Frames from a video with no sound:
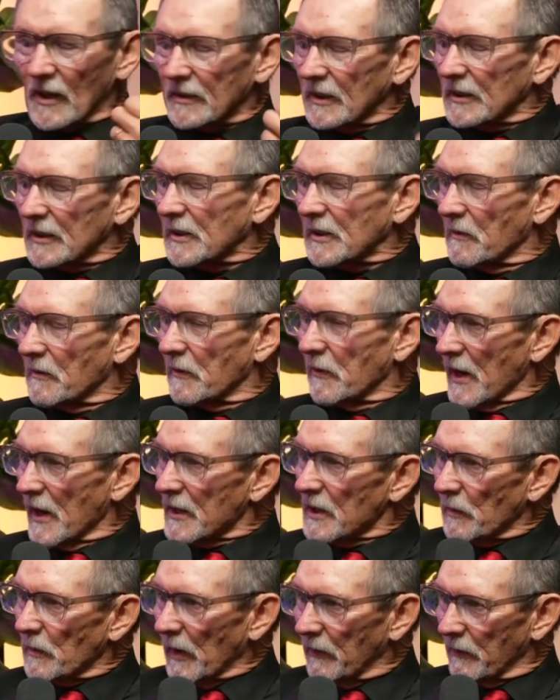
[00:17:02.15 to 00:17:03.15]
to some
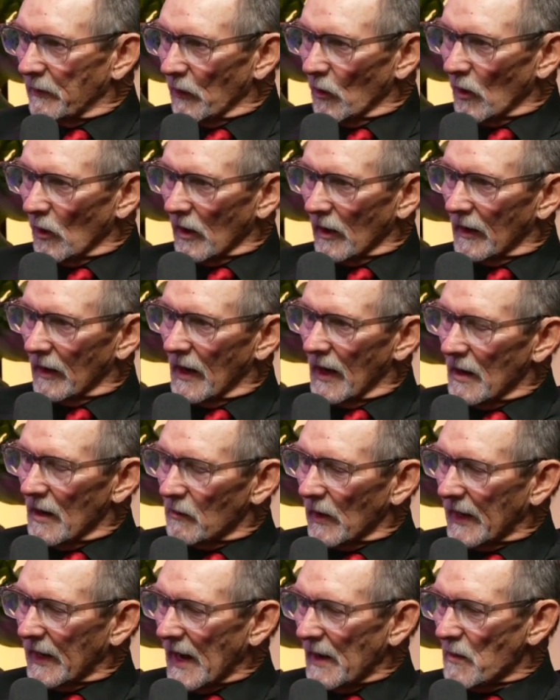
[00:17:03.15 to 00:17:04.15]
friends before
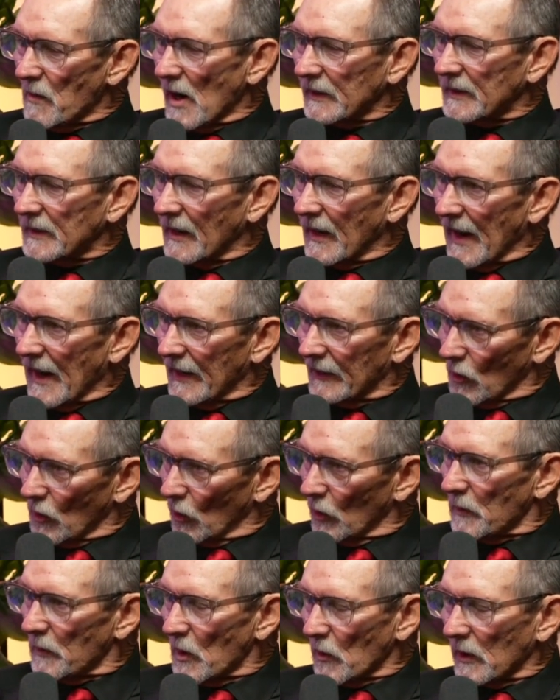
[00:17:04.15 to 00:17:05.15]
we came on today and
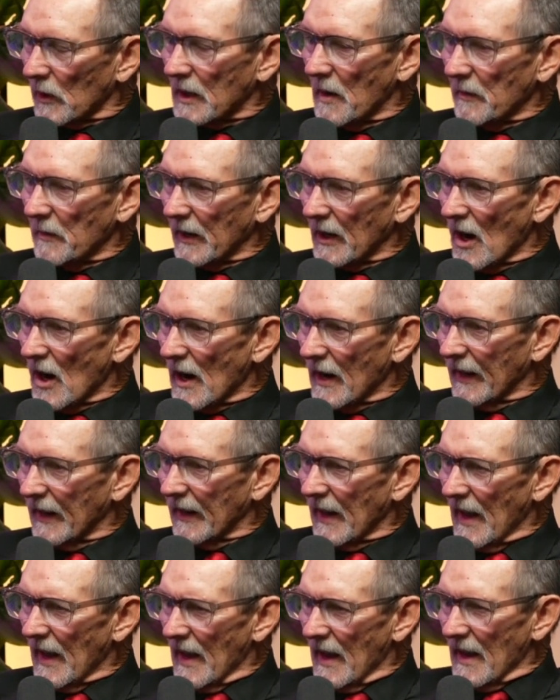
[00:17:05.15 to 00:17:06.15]
told them you were coming on, and
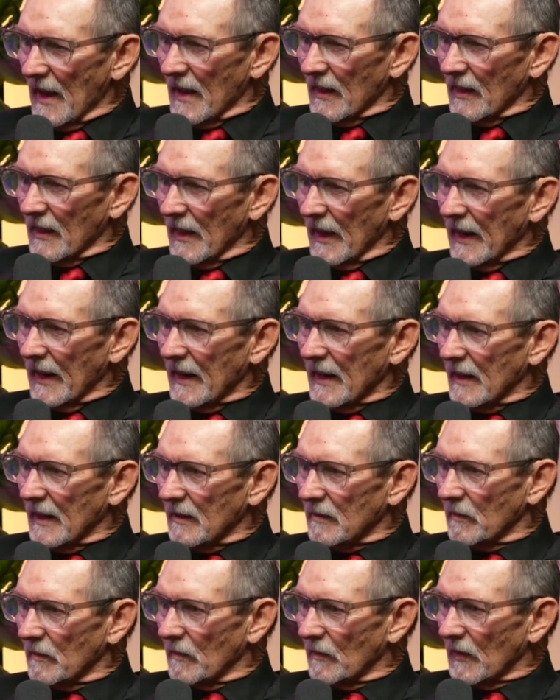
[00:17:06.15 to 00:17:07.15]
they
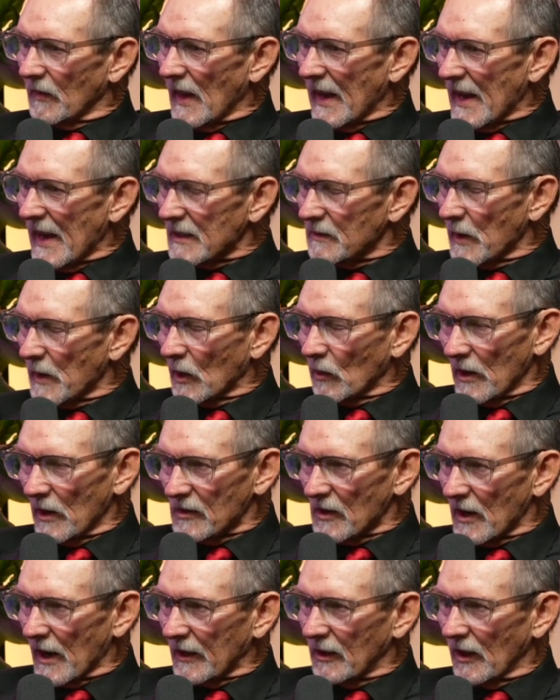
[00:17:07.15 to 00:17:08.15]
asked me a
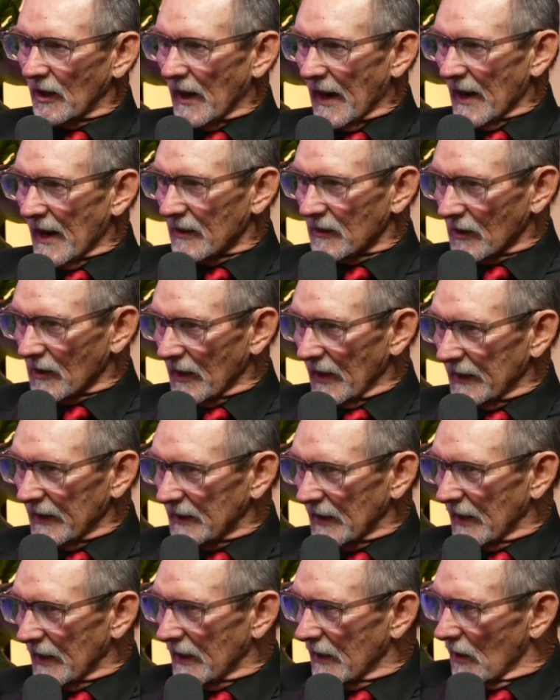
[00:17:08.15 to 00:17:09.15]
question I couldn't answer. They
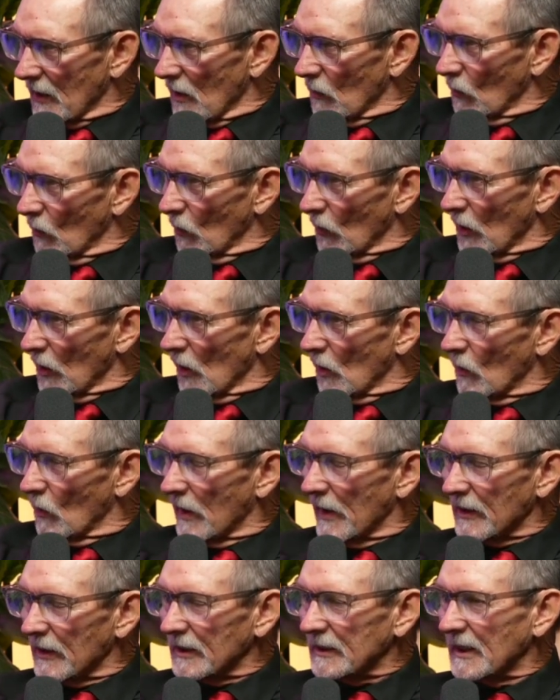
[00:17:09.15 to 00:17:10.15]
said, when
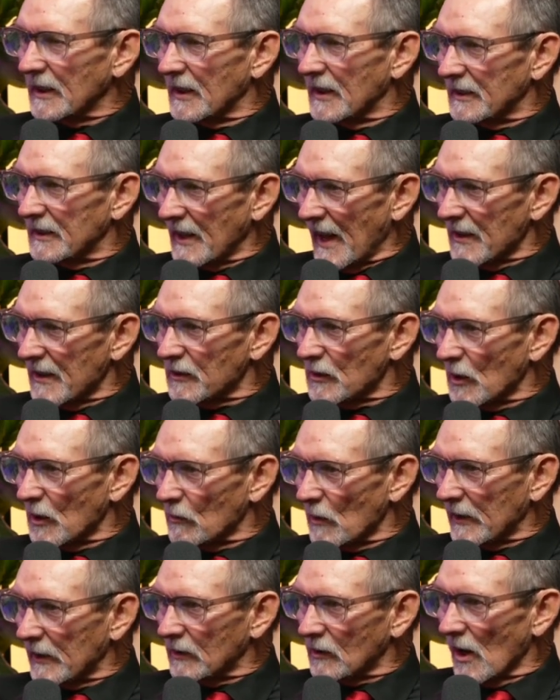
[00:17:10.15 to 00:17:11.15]
there is a disaster and
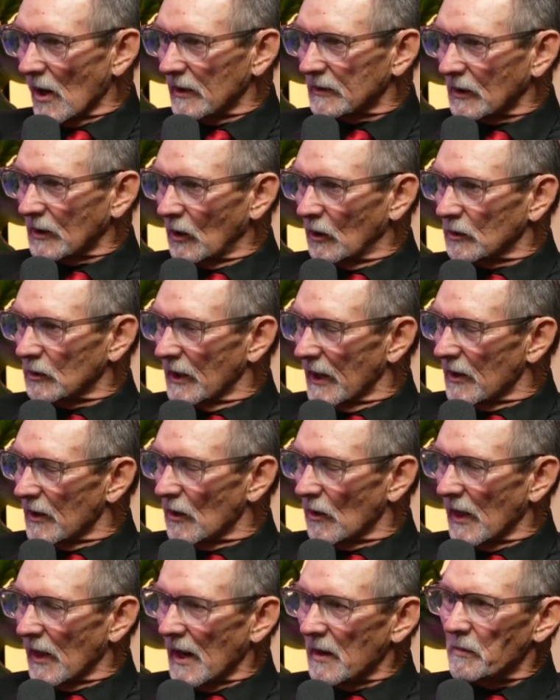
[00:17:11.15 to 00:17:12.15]
Red Cross goes in,
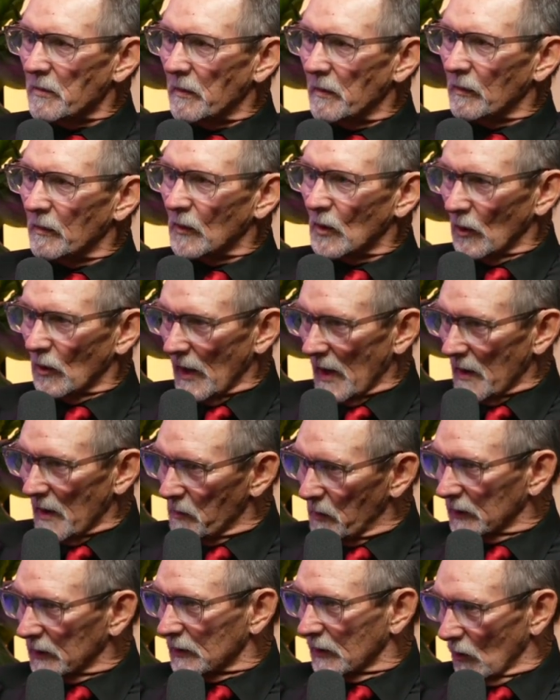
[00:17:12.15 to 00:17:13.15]
do they
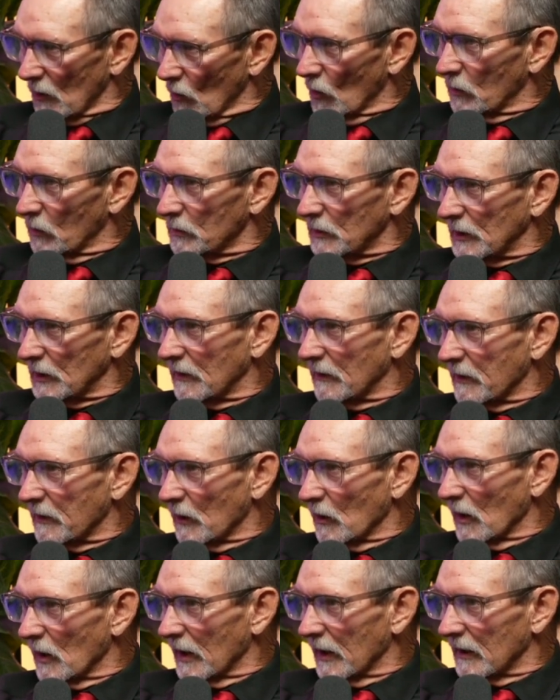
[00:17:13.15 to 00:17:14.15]
build homes
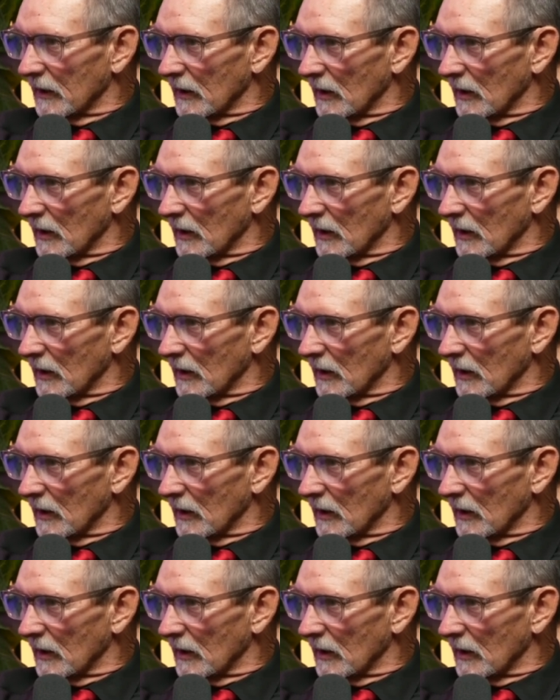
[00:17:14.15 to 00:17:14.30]
for?